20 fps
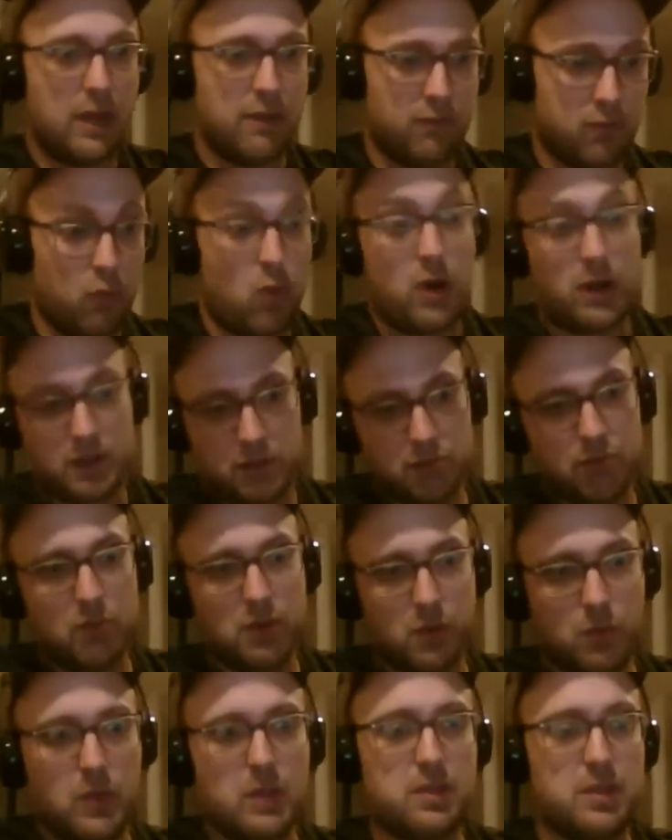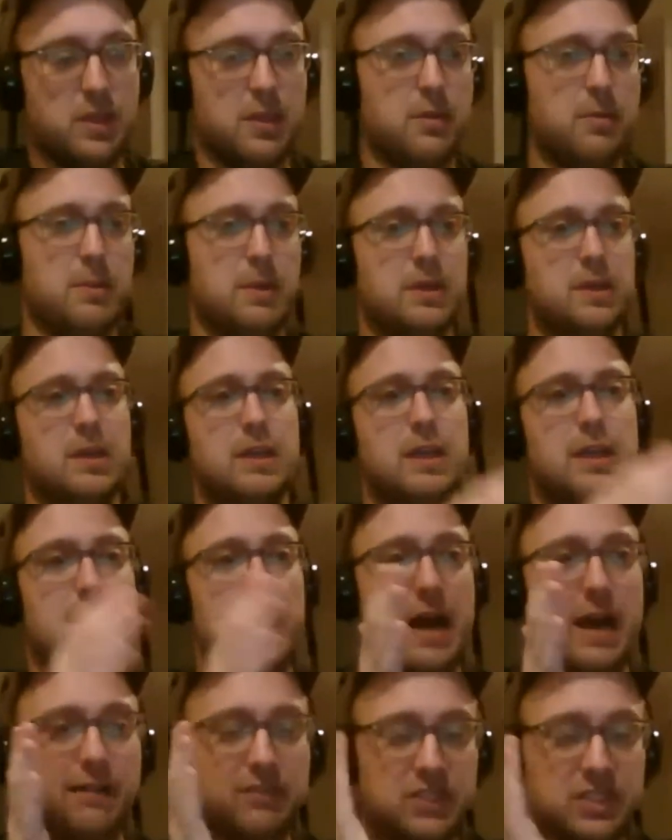walked through it with him, and
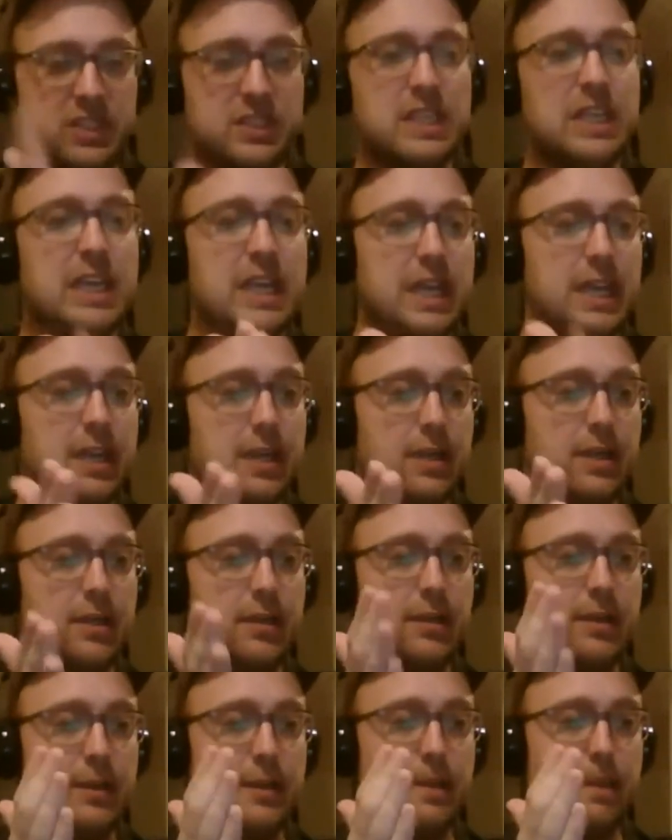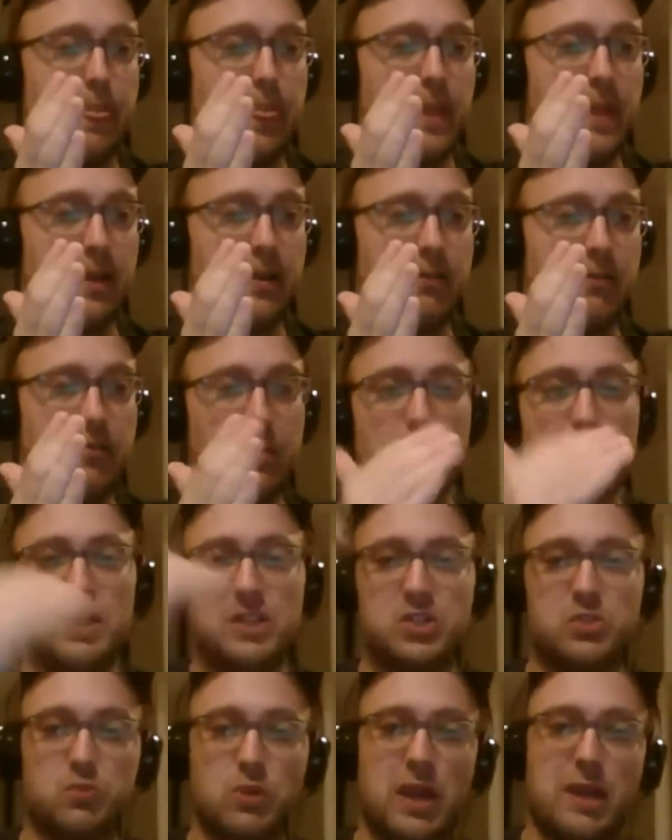I've seen from
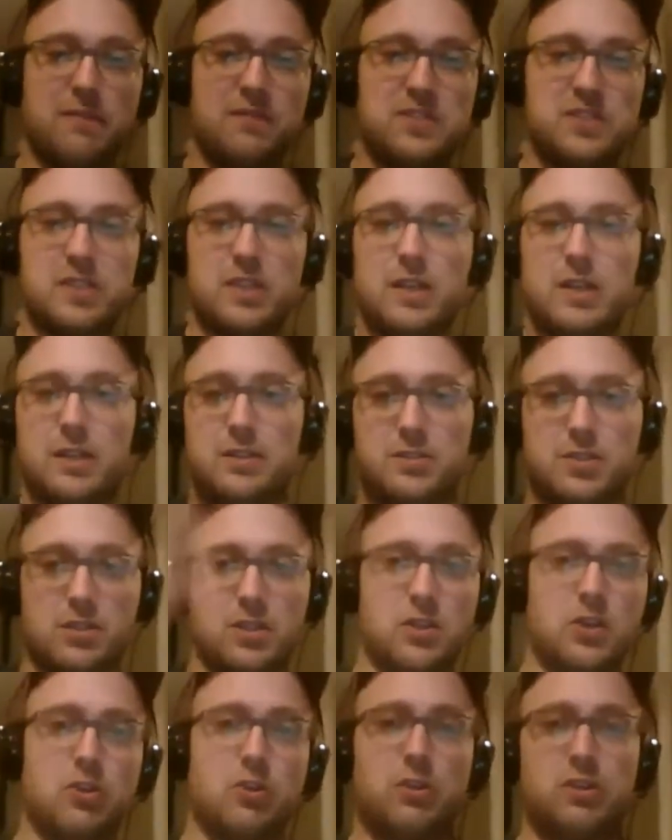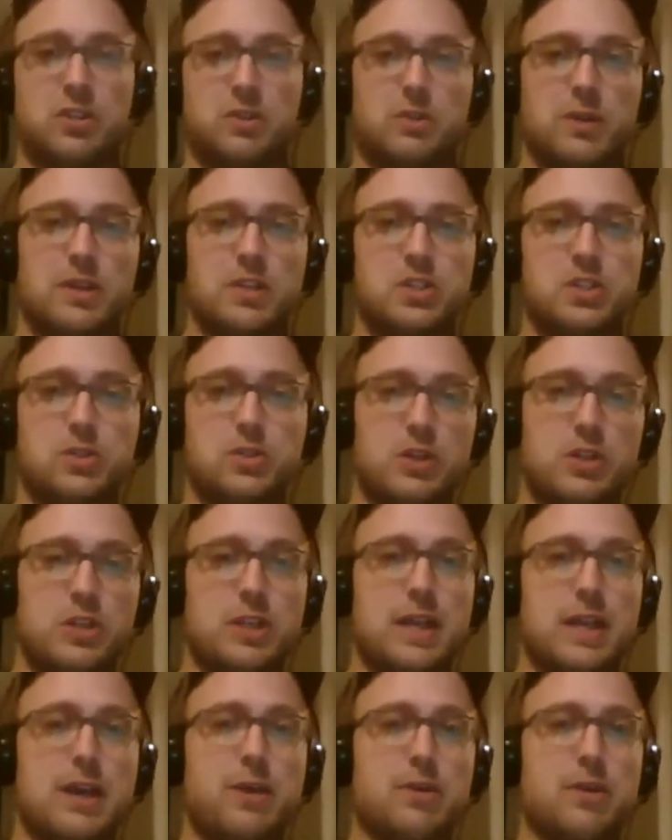his reps to the girl at the registration
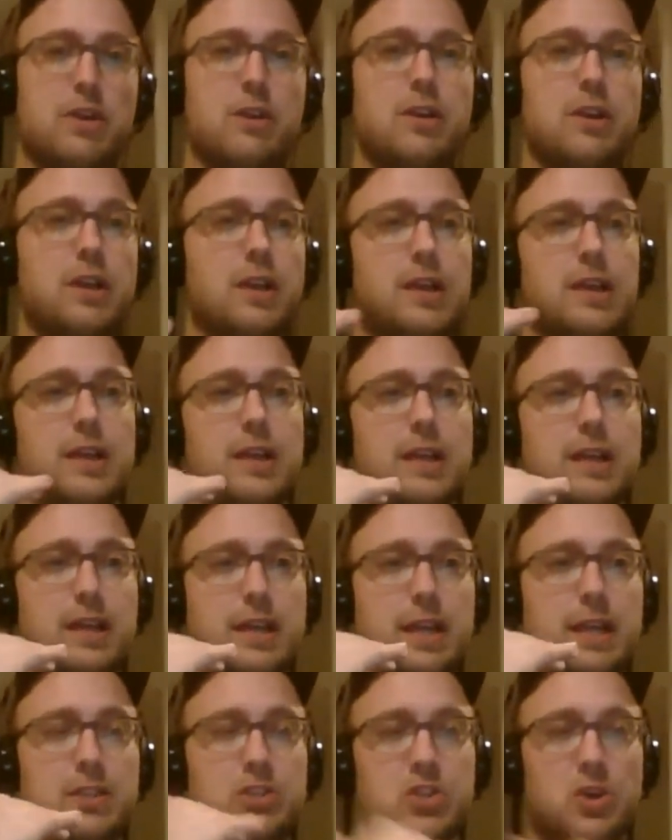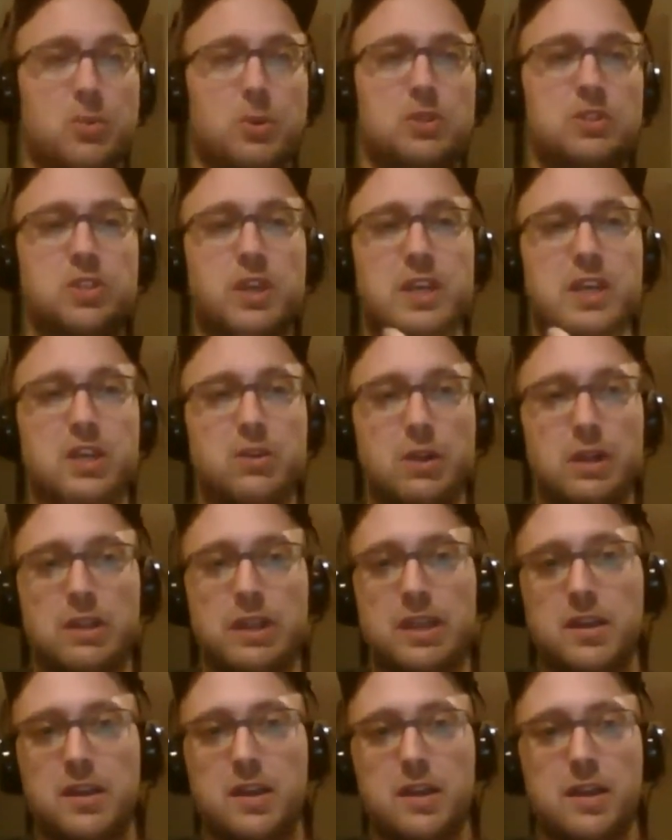counter, it's almost like you're in
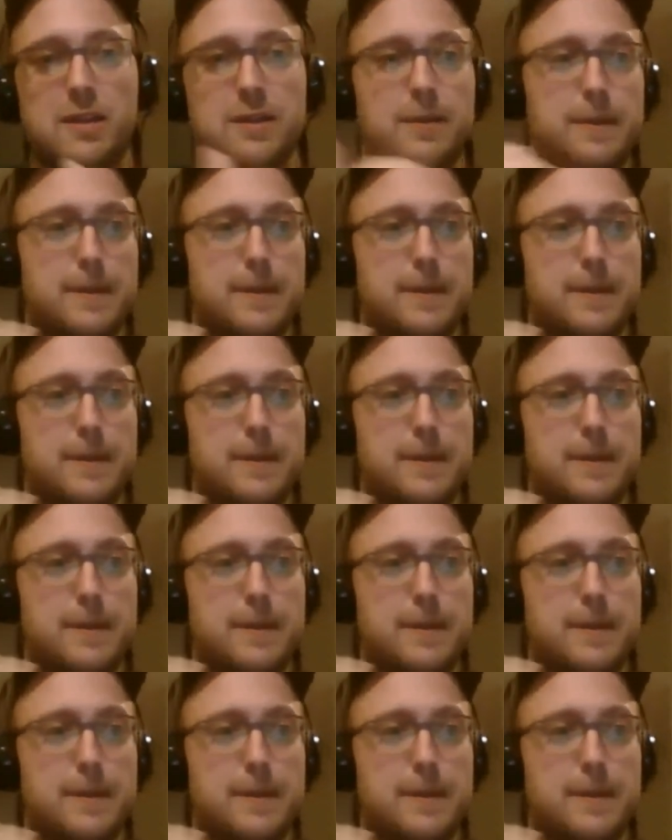like a